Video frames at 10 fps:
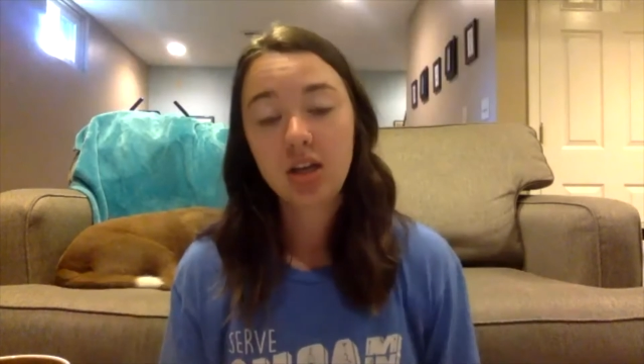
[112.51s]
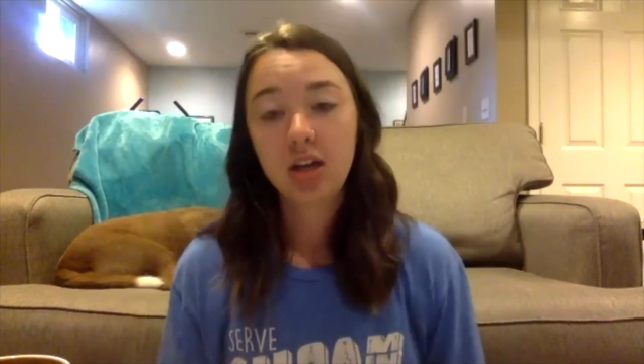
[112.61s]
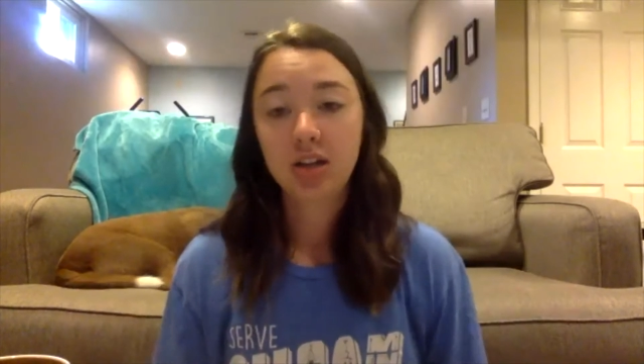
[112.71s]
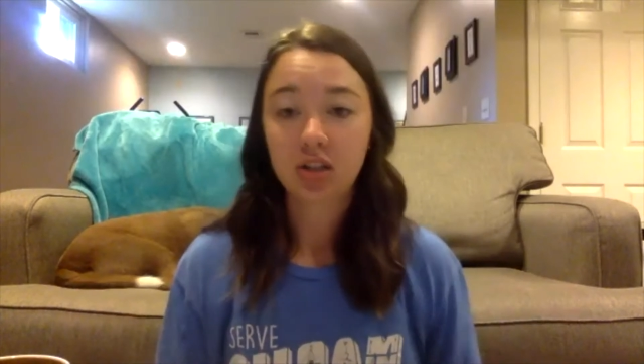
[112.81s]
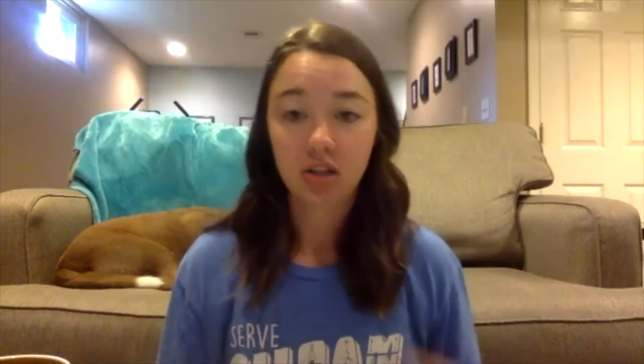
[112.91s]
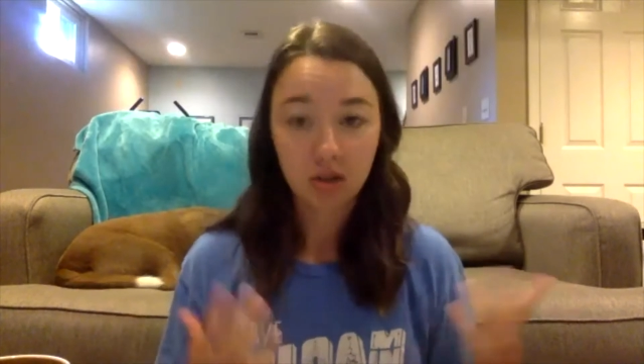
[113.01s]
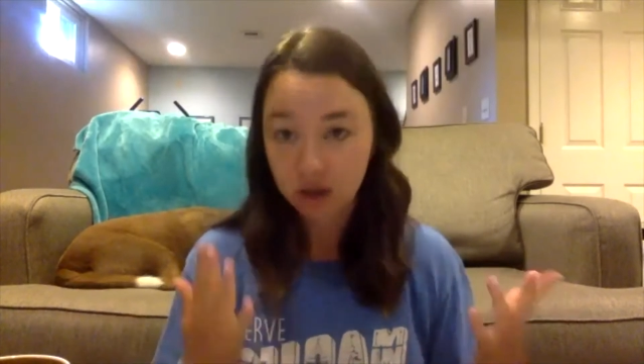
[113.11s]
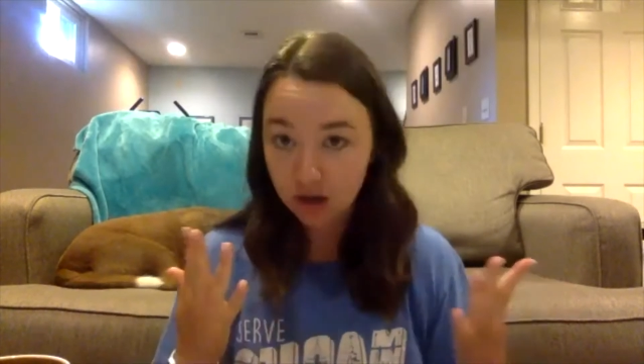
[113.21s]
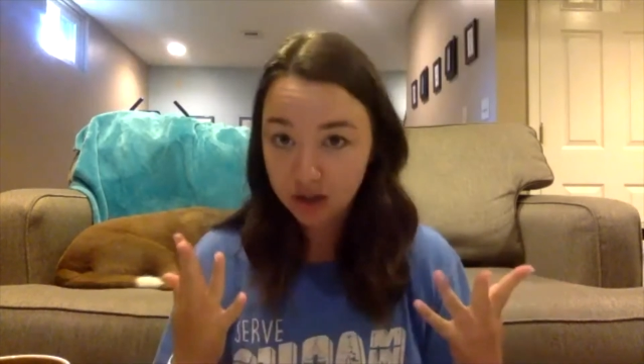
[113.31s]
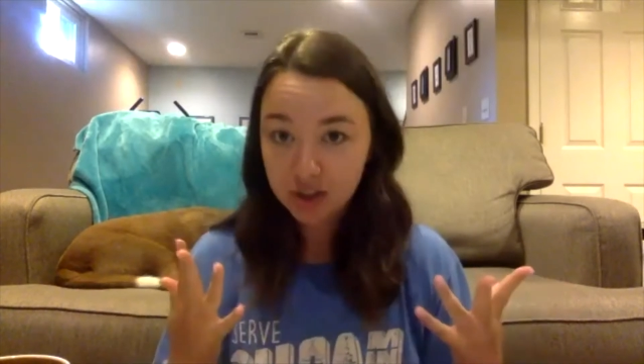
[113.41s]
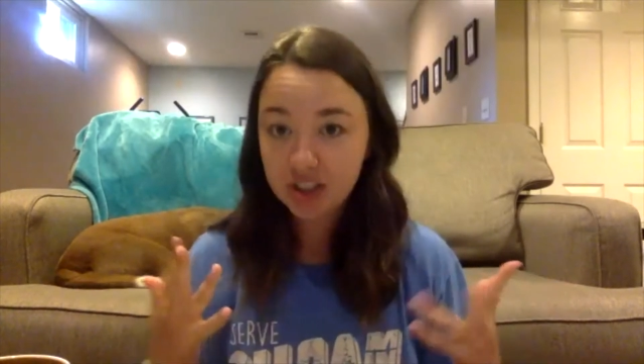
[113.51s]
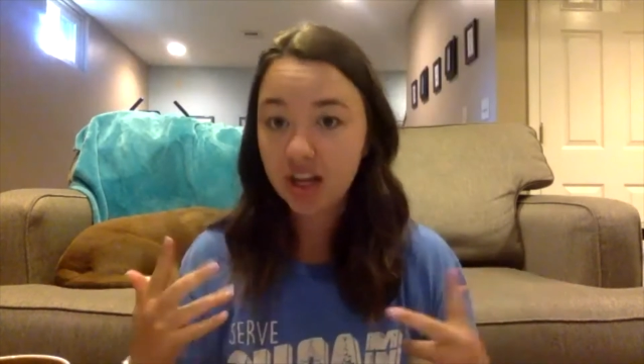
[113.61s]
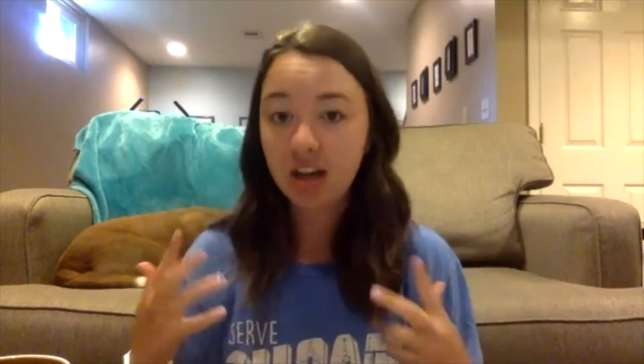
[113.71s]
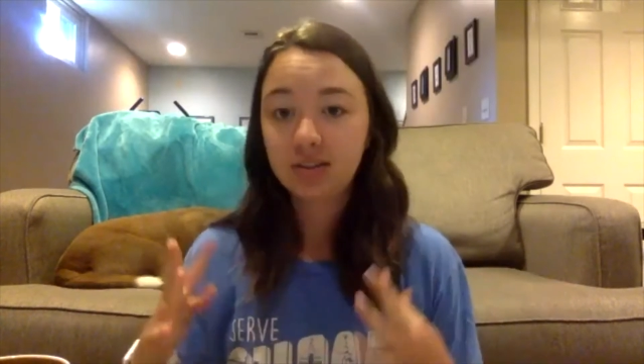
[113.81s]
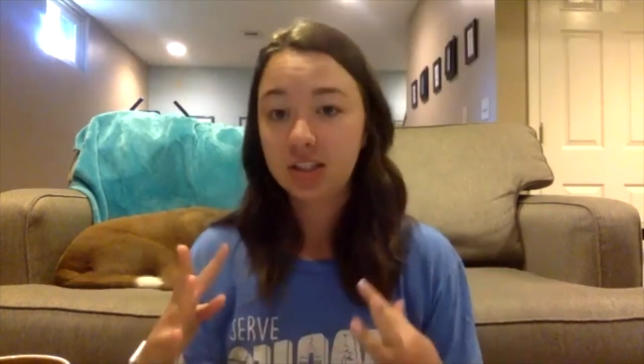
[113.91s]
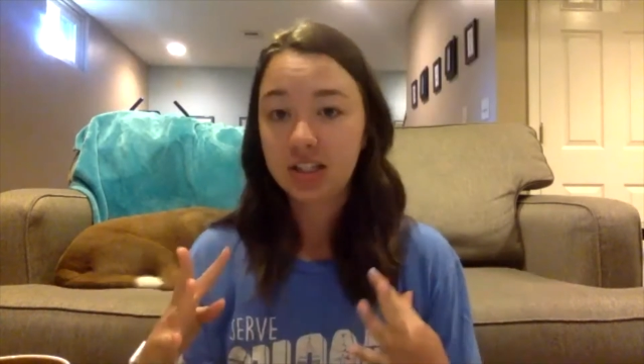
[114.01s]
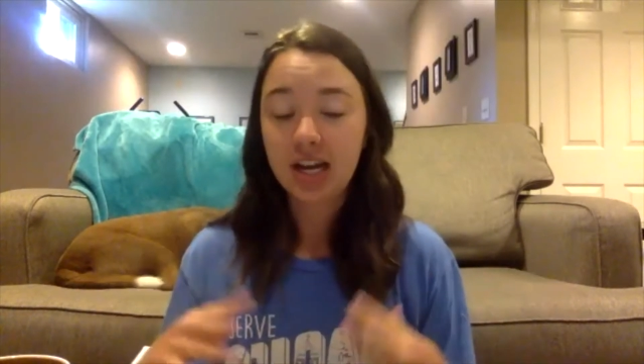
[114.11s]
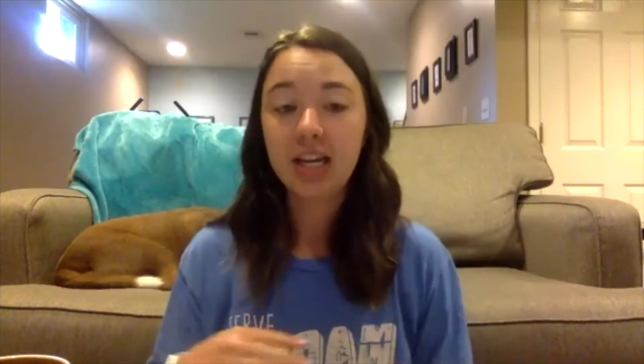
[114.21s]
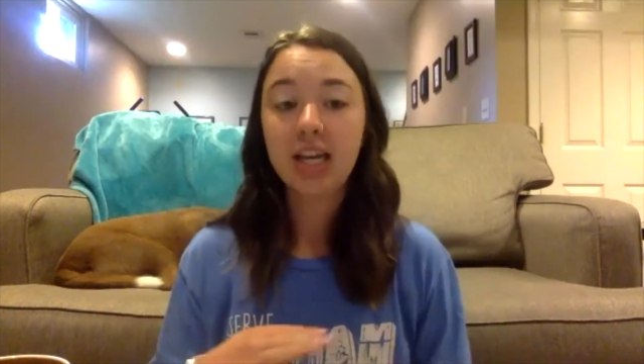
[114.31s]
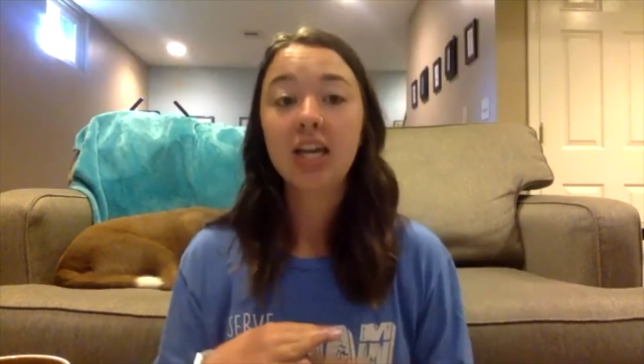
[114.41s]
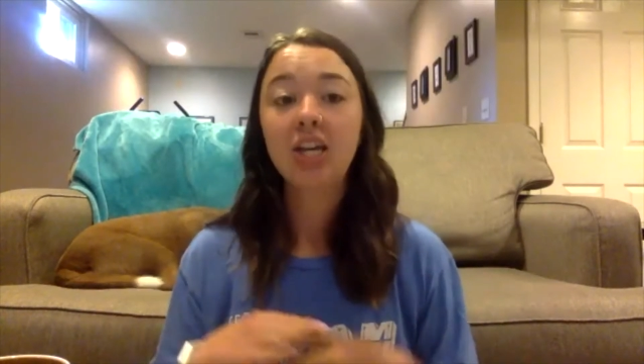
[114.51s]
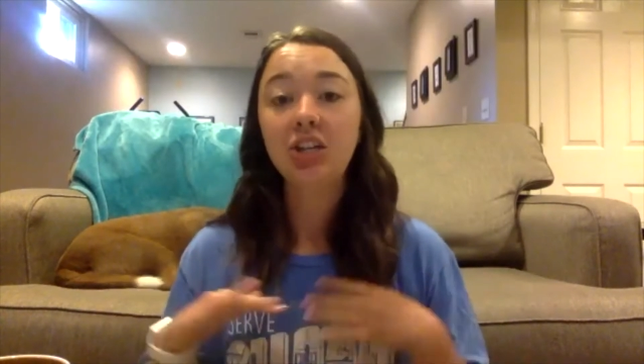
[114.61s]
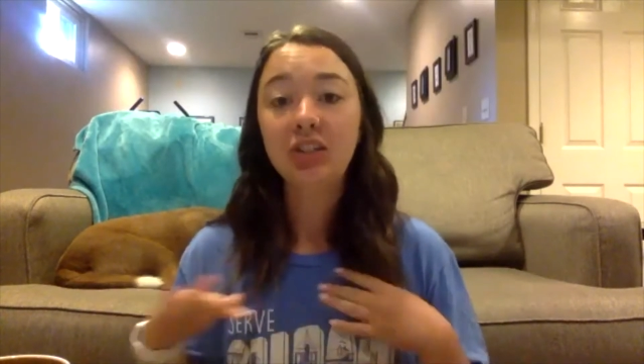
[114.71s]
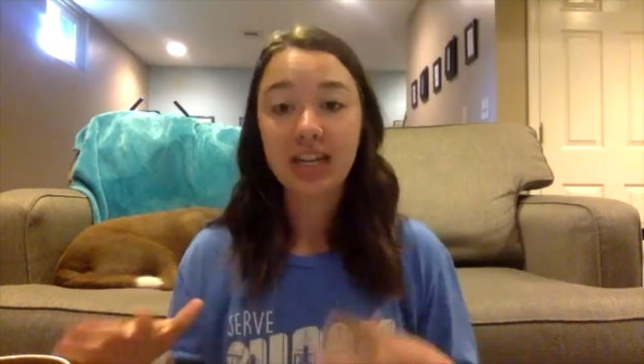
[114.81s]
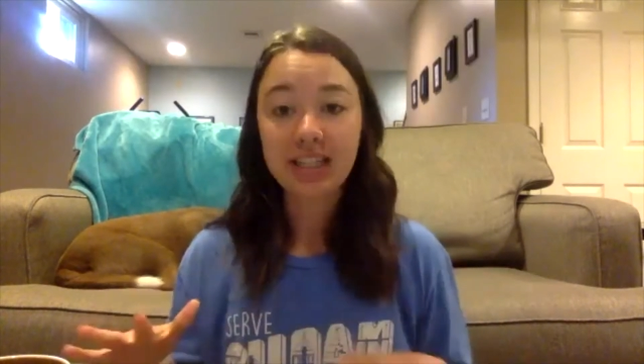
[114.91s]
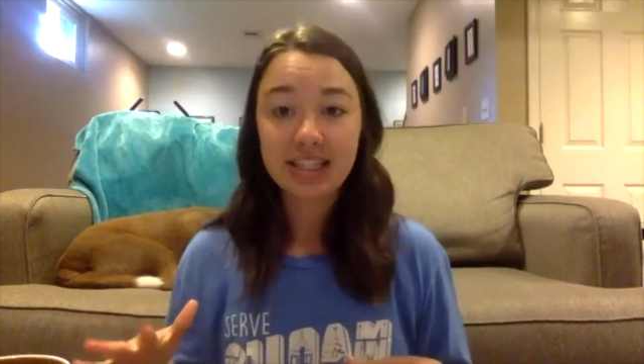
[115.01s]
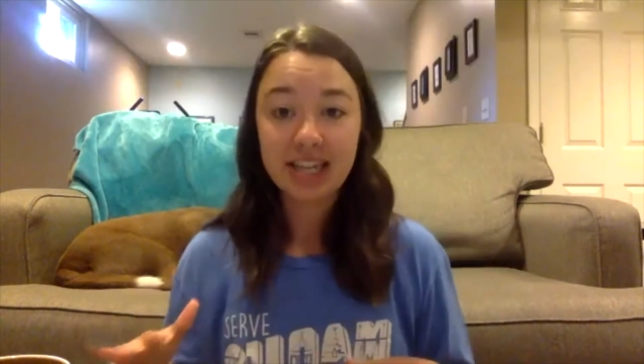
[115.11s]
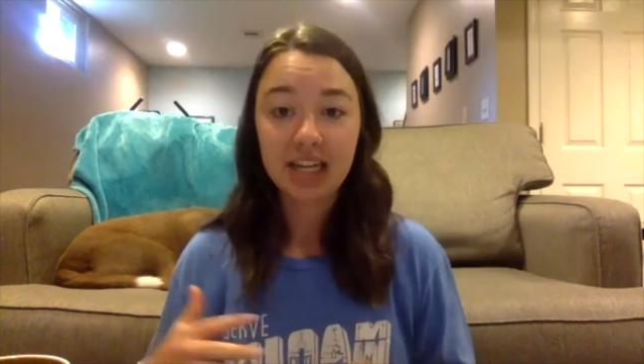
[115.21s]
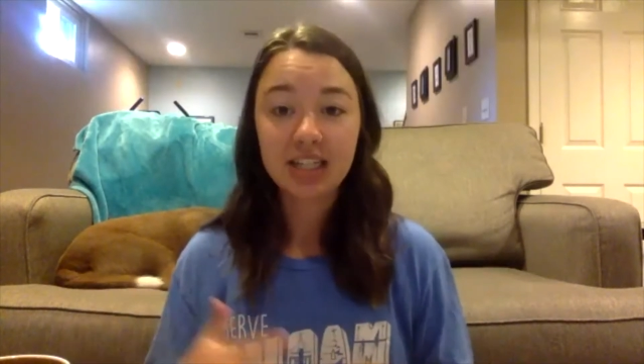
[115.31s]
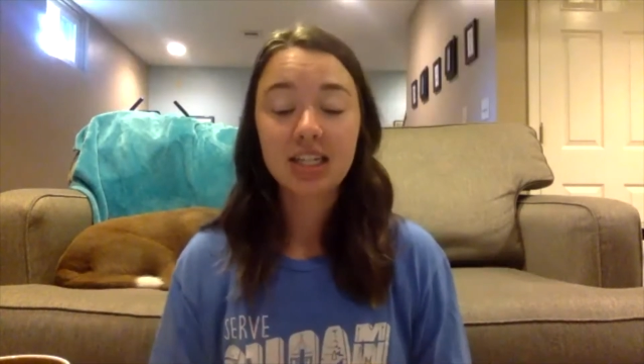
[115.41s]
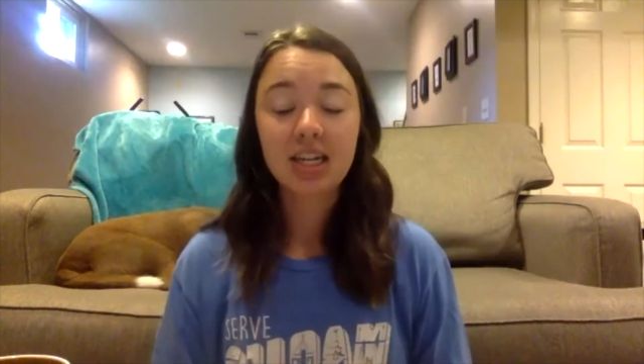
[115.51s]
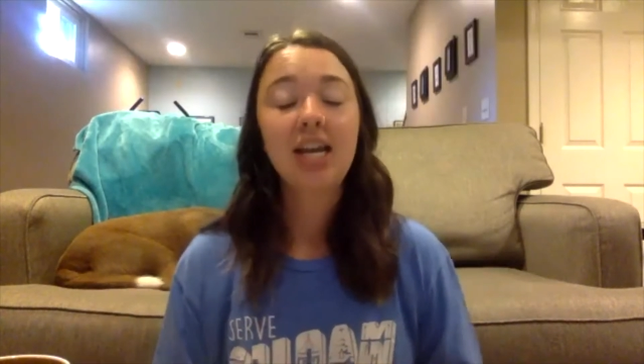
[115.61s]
So you learn all your stuff, you study, you take the test,